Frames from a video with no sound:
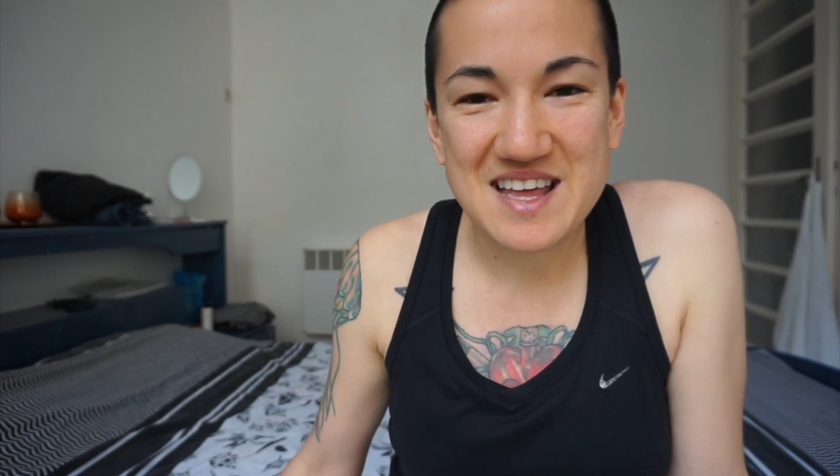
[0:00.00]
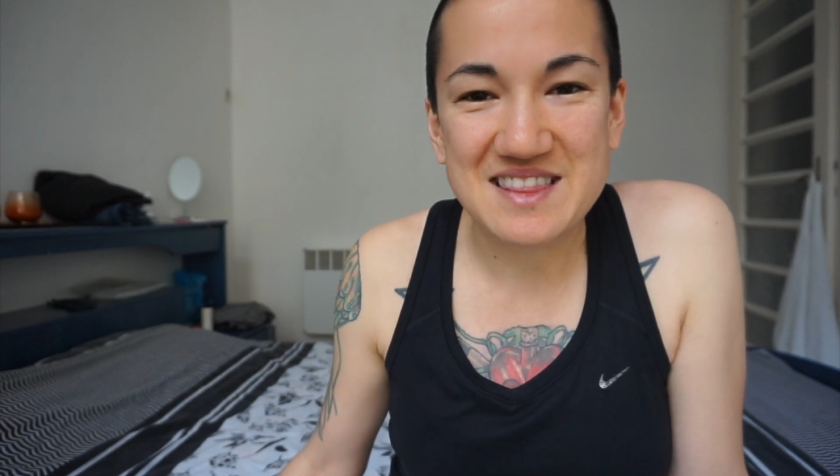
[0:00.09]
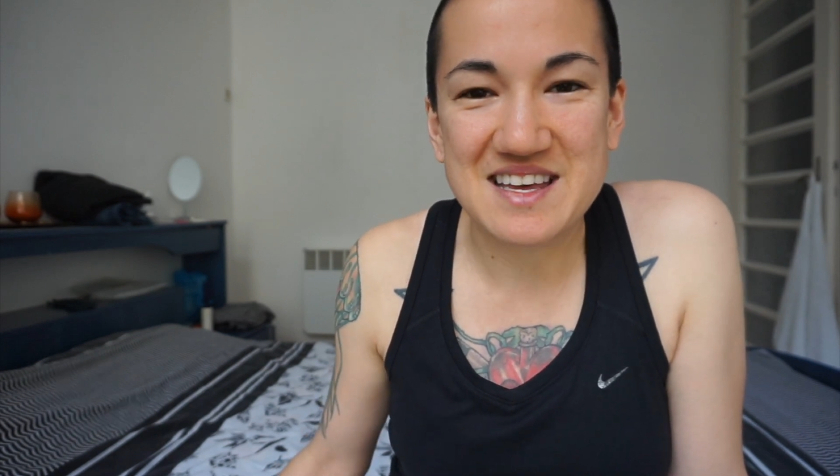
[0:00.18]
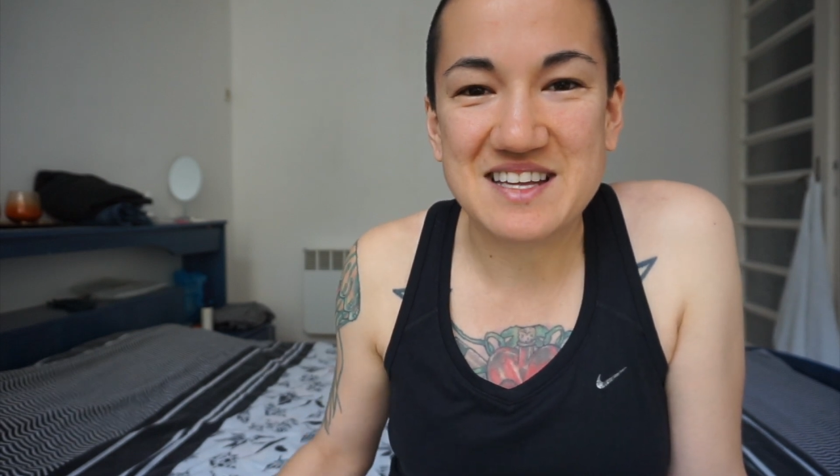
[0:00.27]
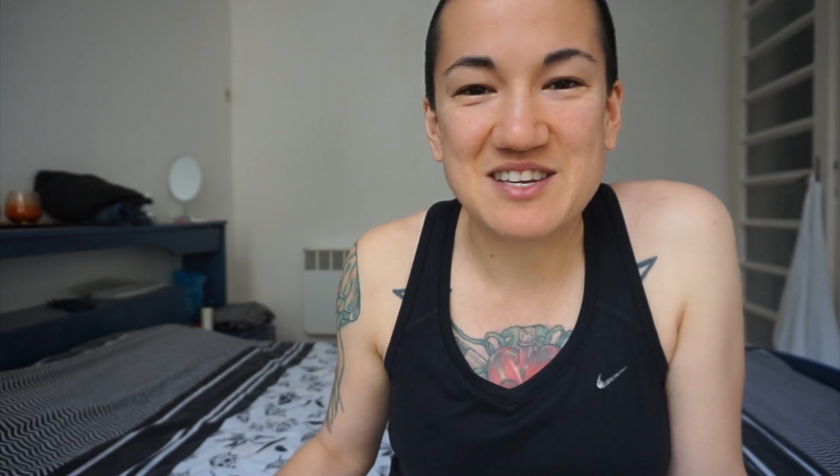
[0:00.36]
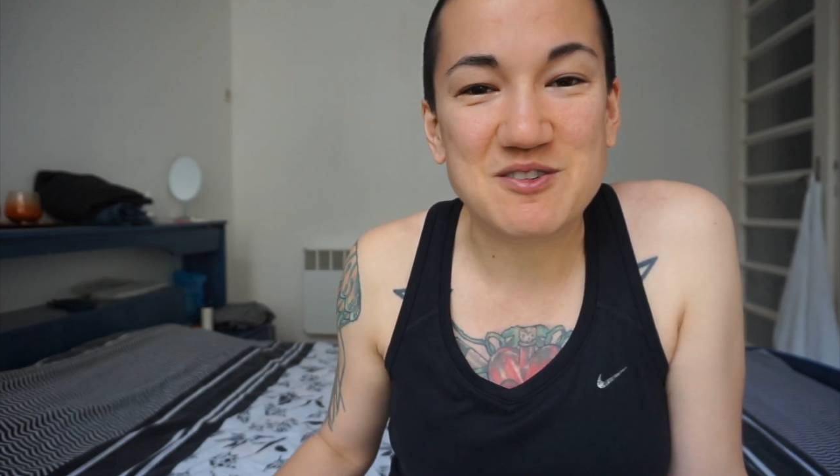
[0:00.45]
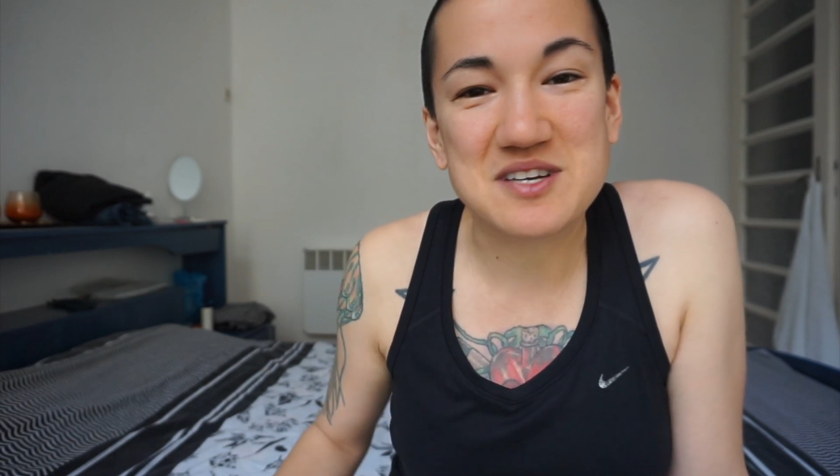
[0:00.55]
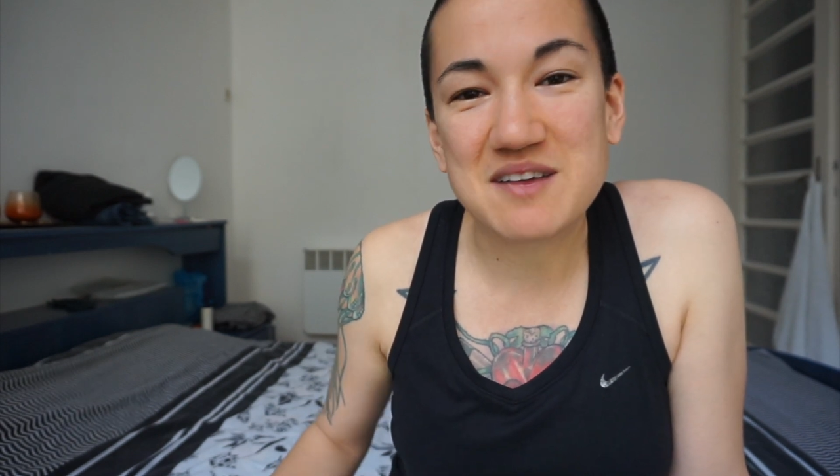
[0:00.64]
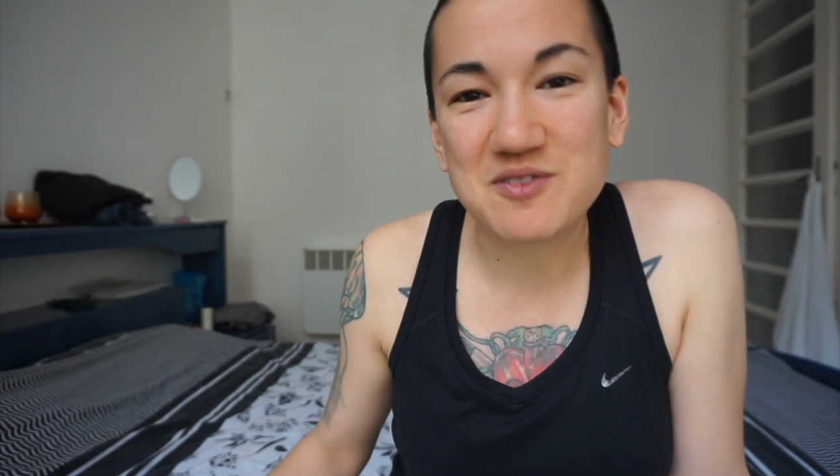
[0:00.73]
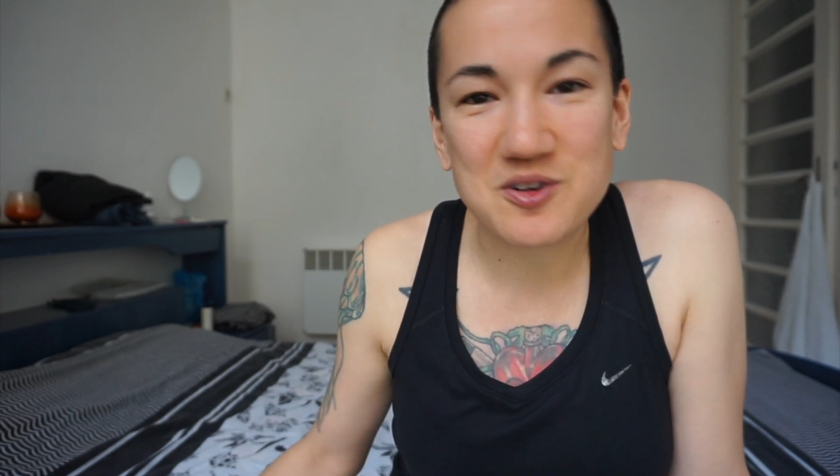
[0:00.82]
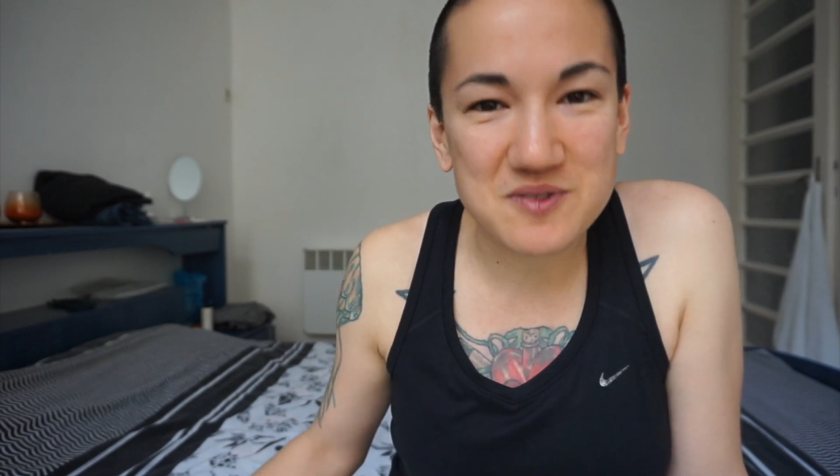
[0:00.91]
then you're
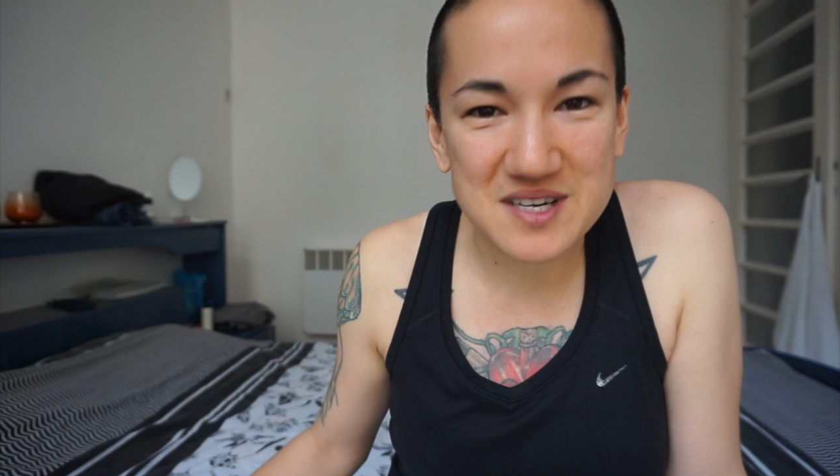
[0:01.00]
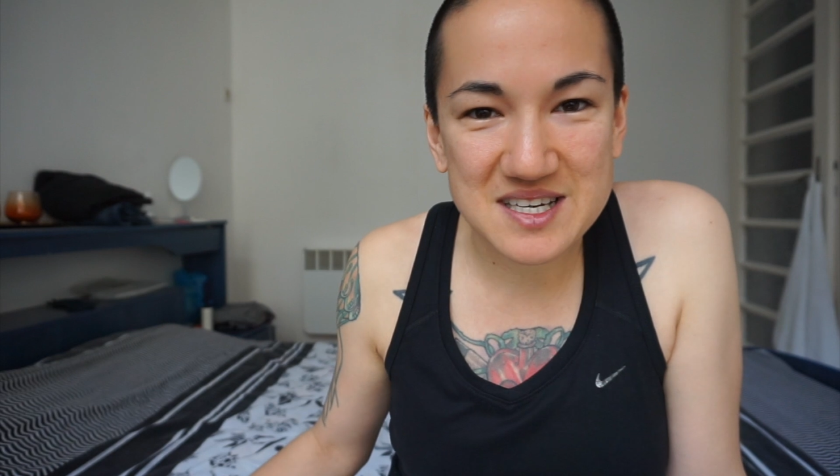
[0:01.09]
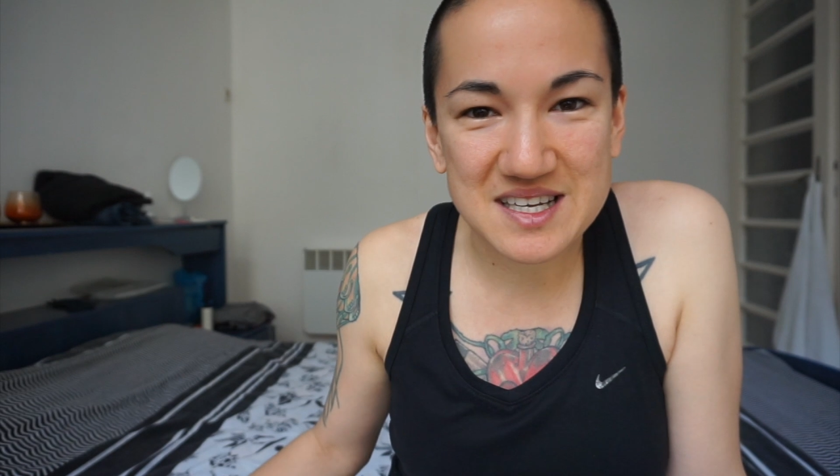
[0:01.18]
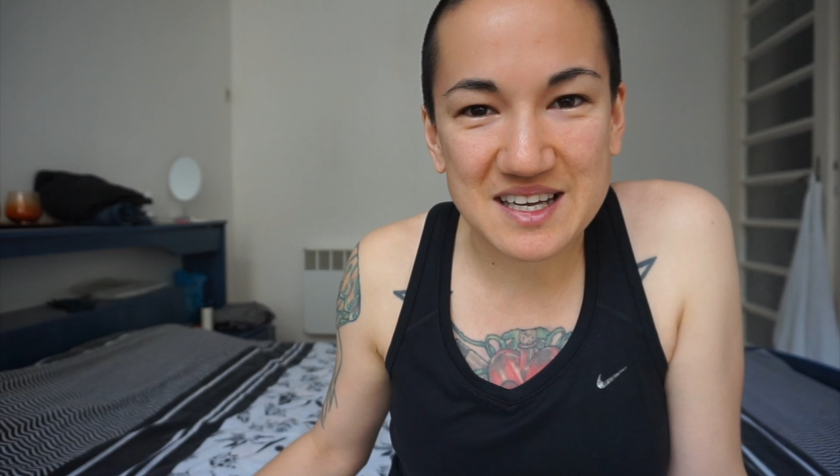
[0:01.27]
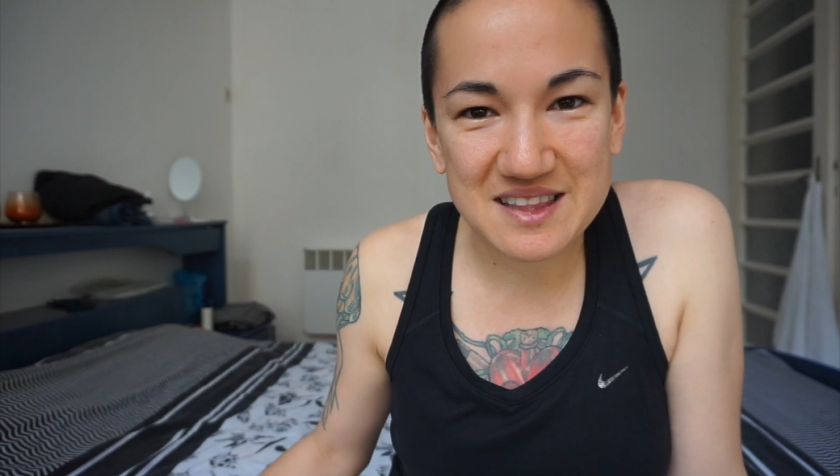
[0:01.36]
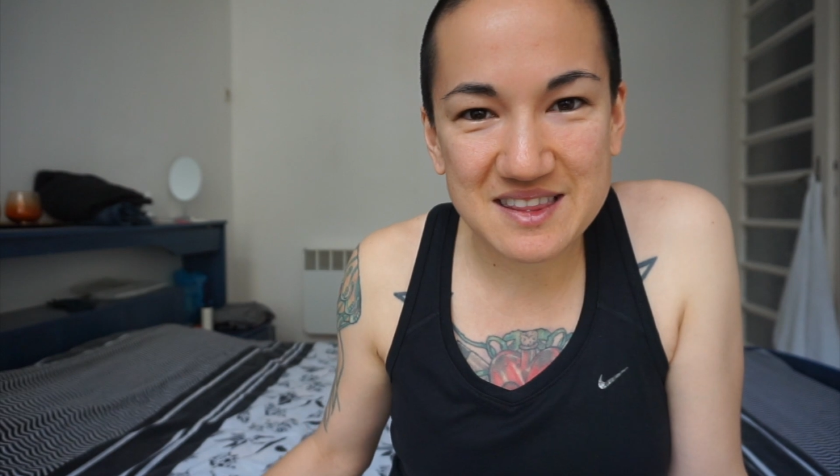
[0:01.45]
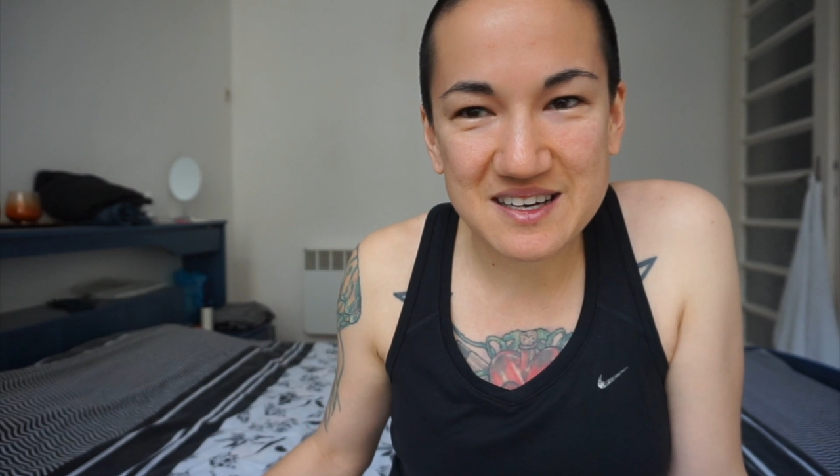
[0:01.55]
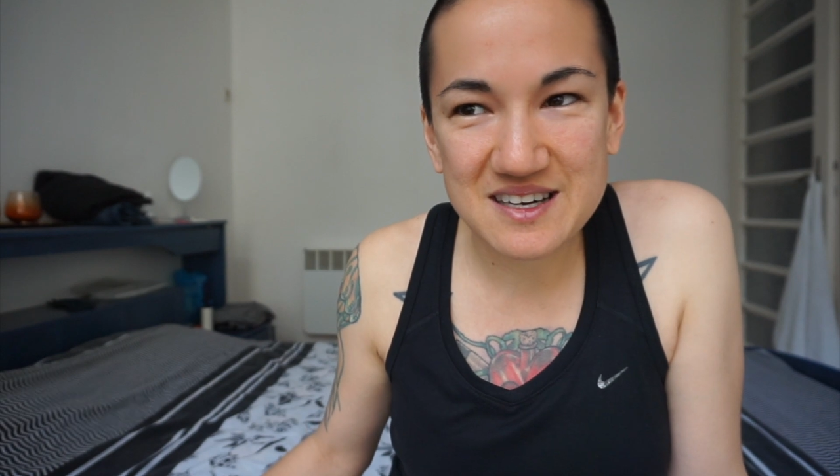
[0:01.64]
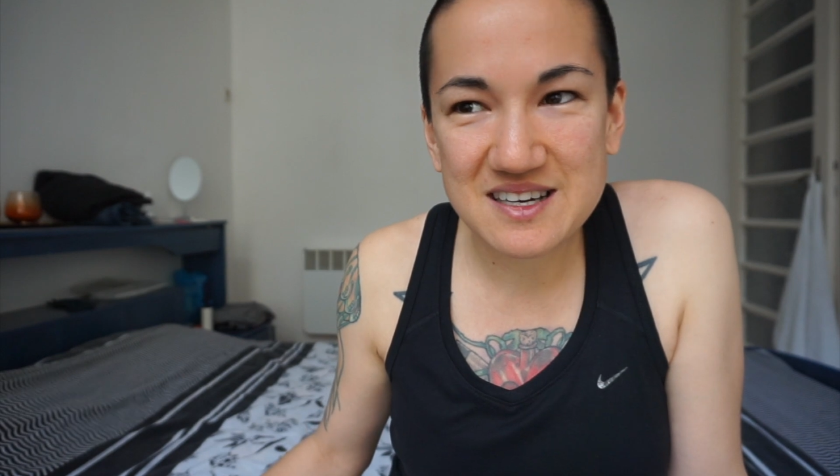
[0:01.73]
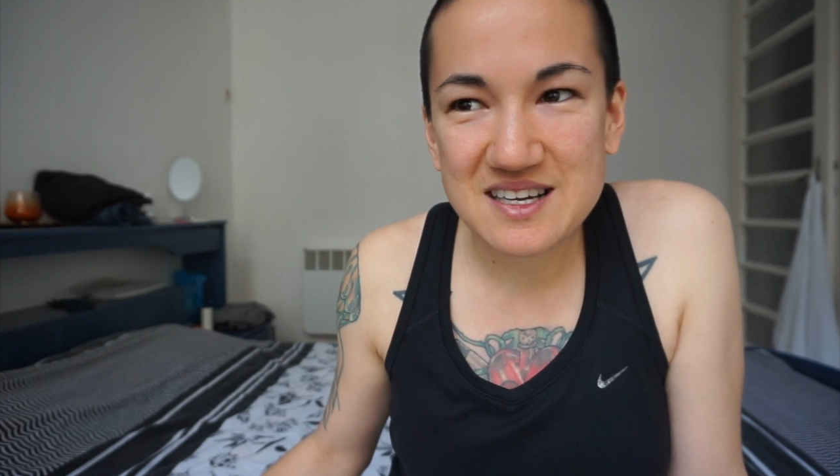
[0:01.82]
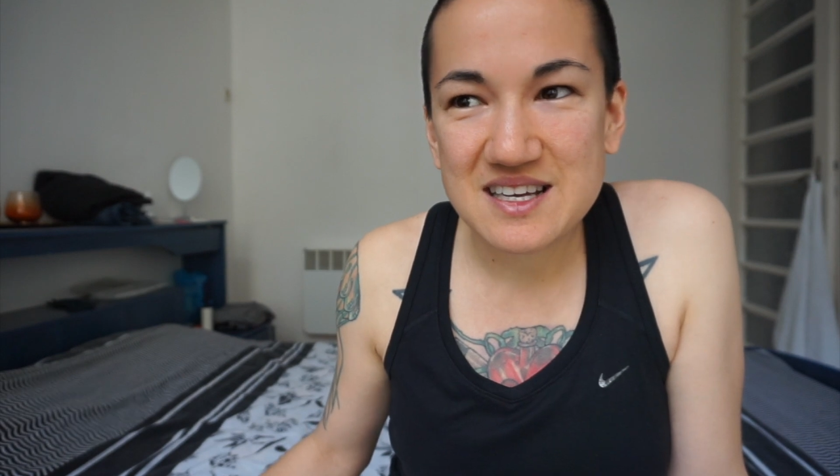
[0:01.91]
never going to get
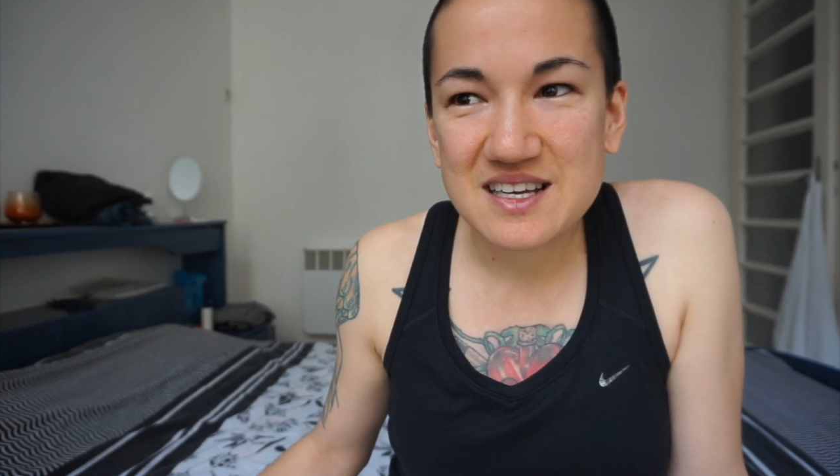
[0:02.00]
there.